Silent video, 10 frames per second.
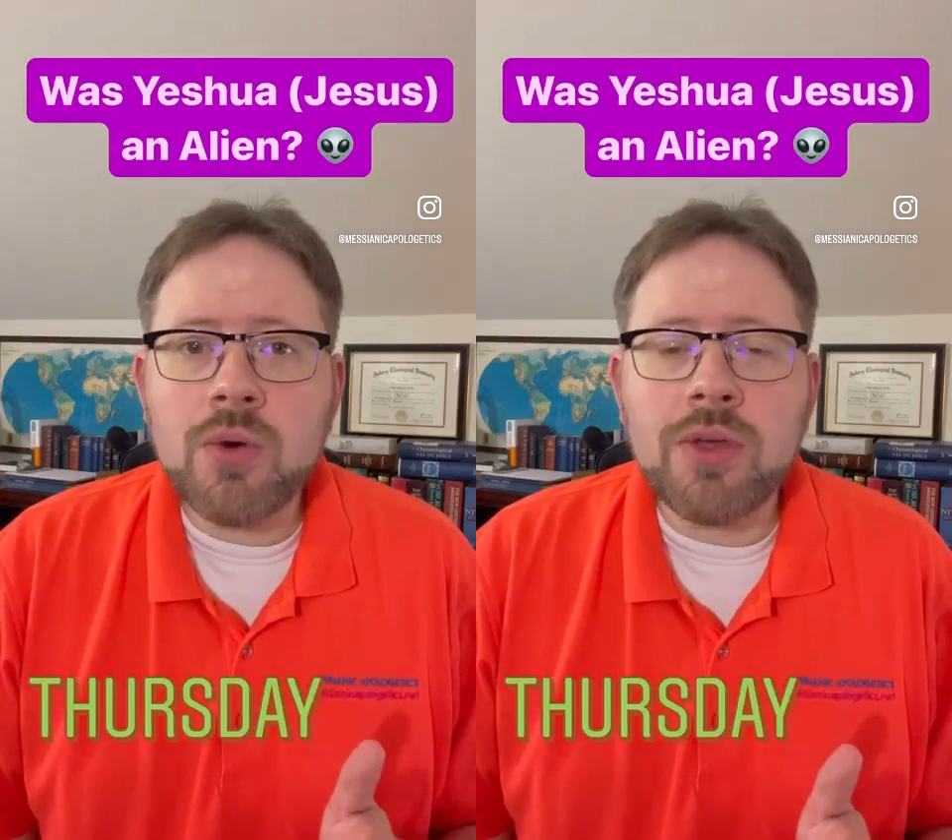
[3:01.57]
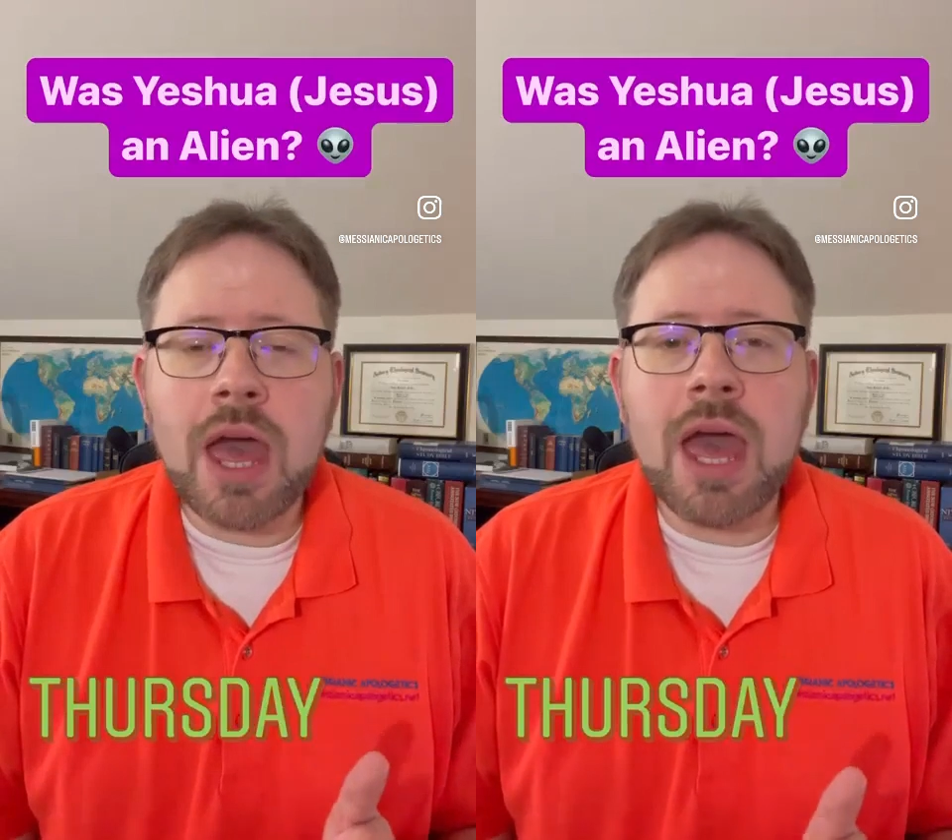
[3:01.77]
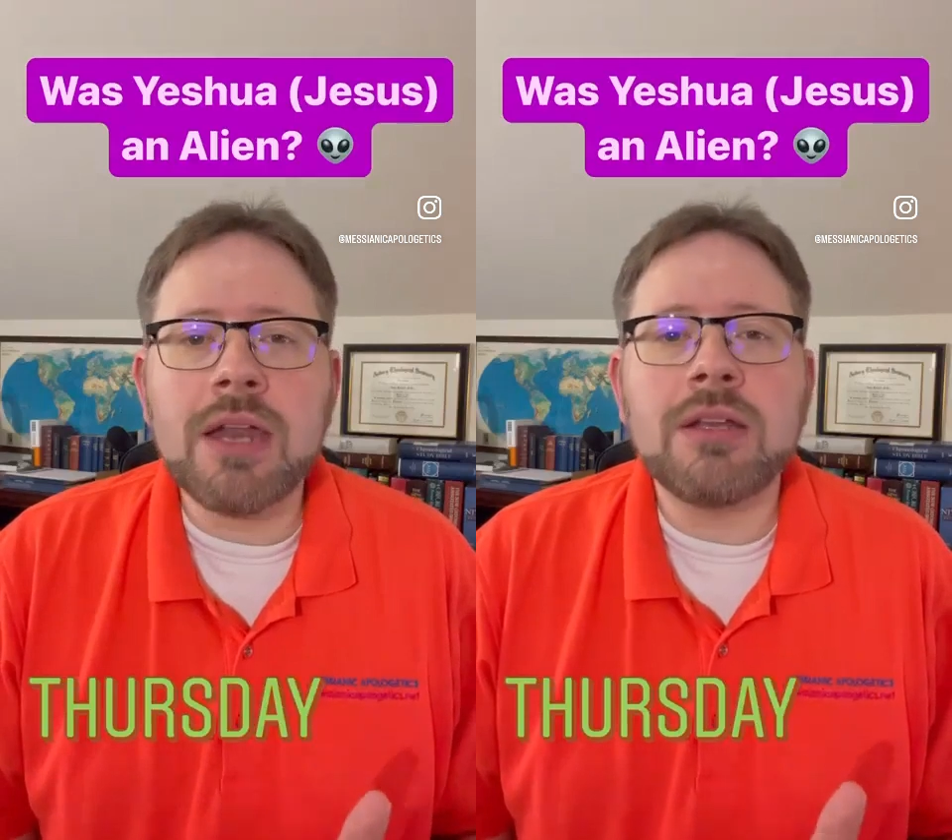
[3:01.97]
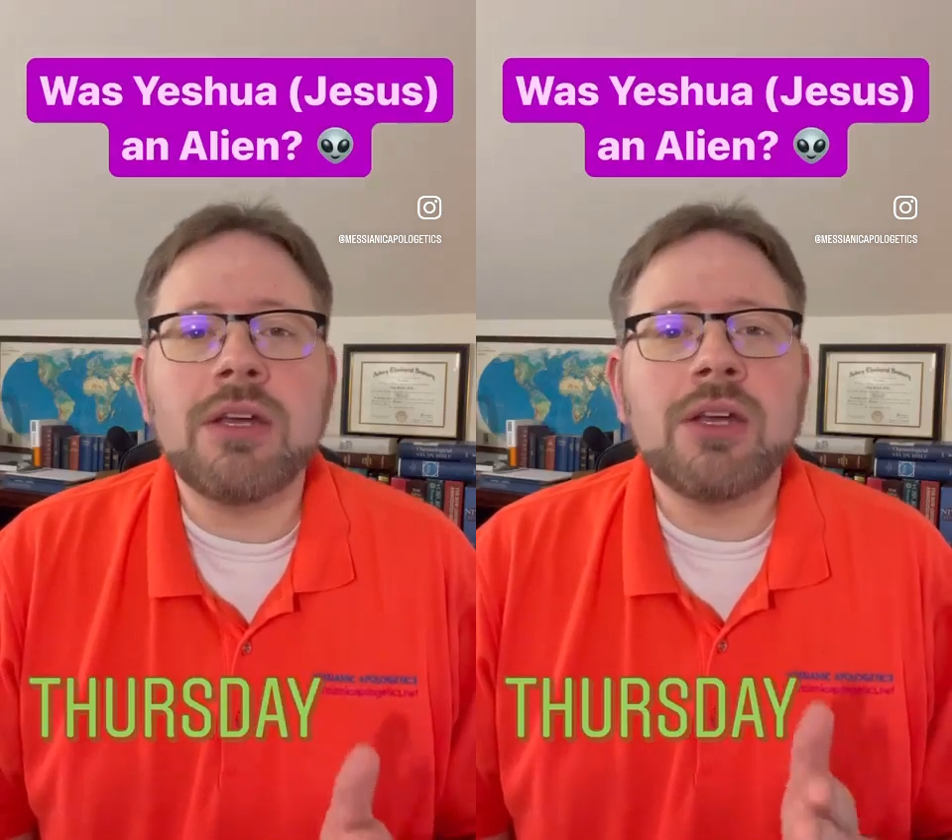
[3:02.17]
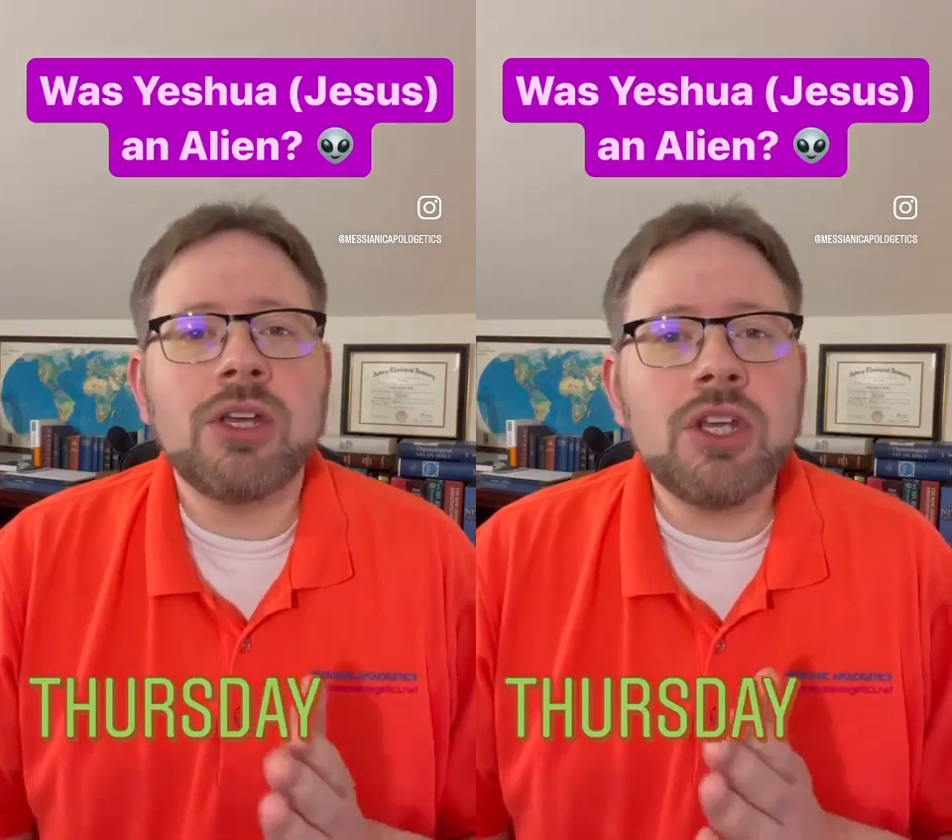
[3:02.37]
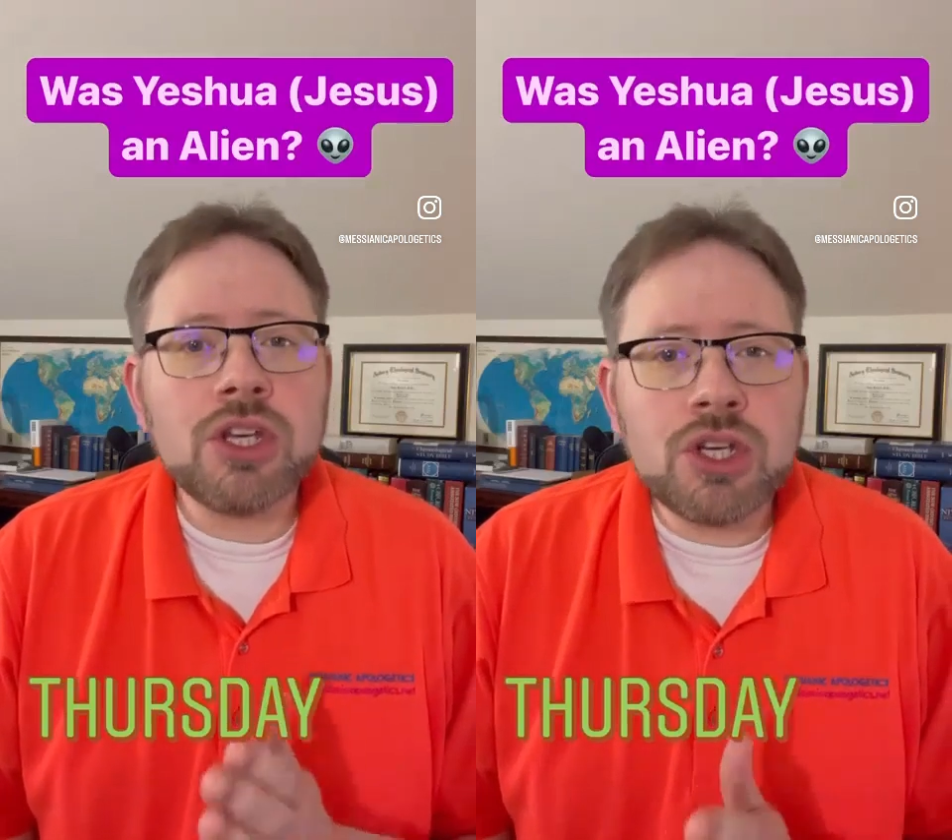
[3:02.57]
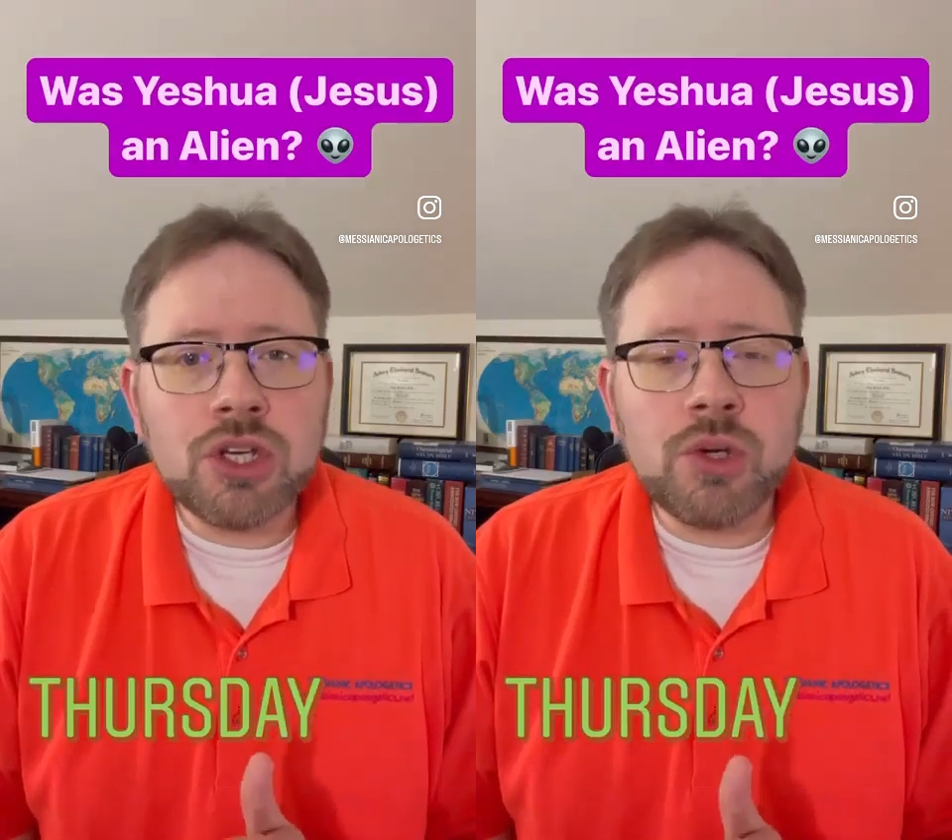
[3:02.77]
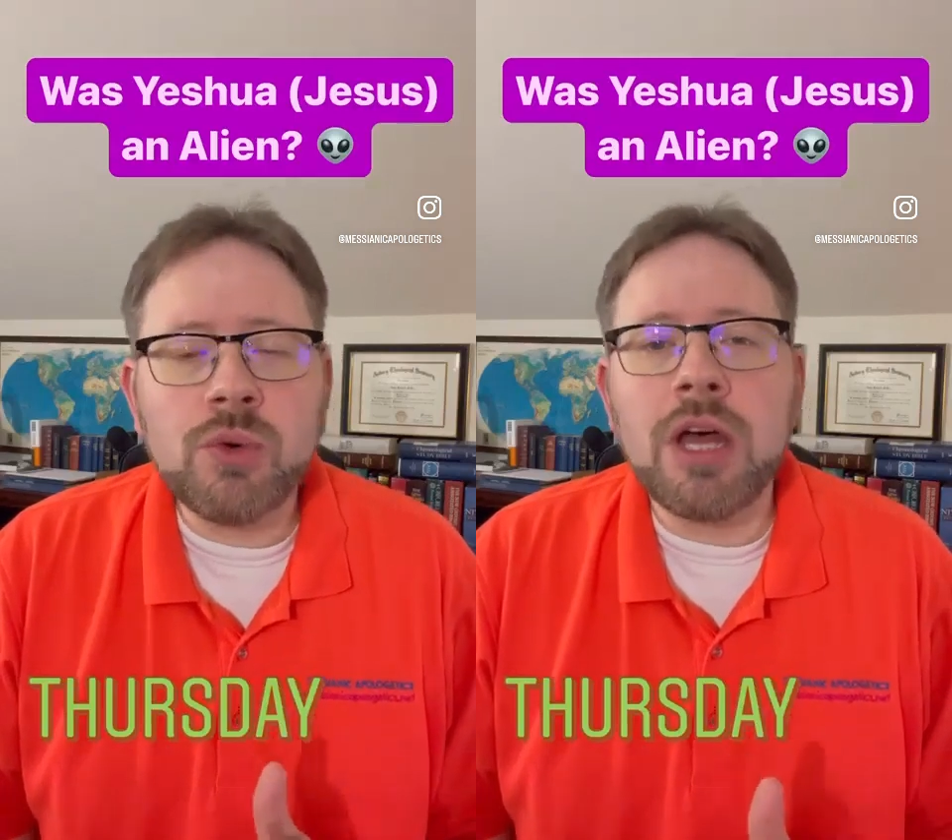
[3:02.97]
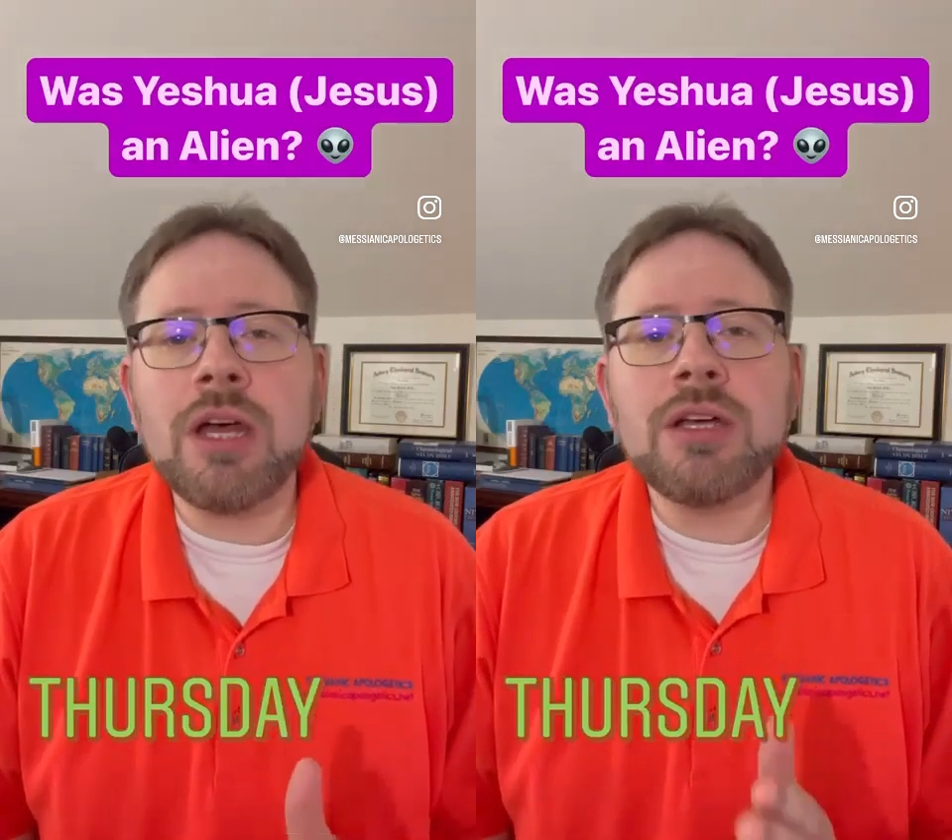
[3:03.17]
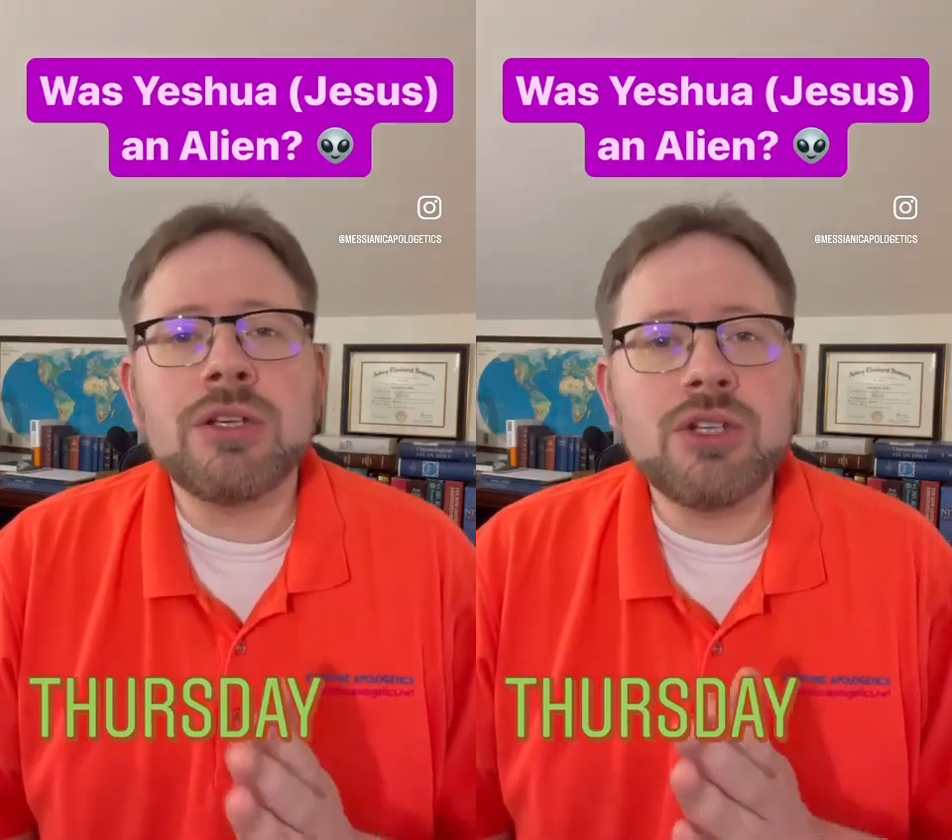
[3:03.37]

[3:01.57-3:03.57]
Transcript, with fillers: that Yeshua,